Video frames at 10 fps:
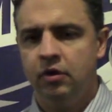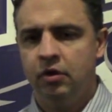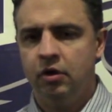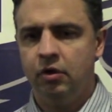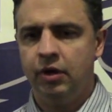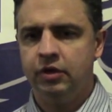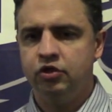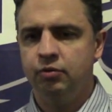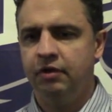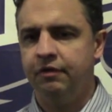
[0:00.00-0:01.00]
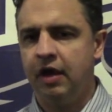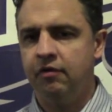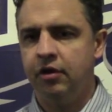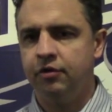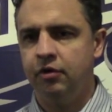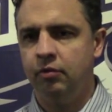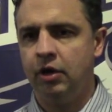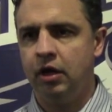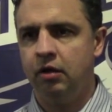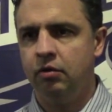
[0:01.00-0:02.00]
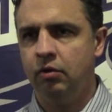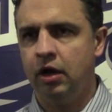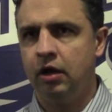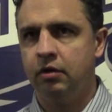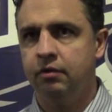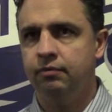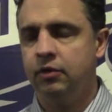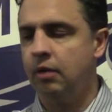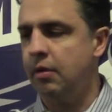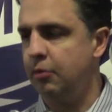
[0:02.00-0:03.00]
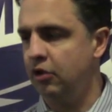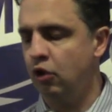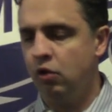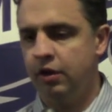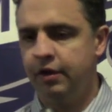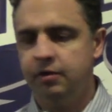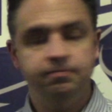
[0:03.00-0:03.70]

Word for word: You know, we had a two-minute five-on-three, and we gotta we gotta come up with a goal there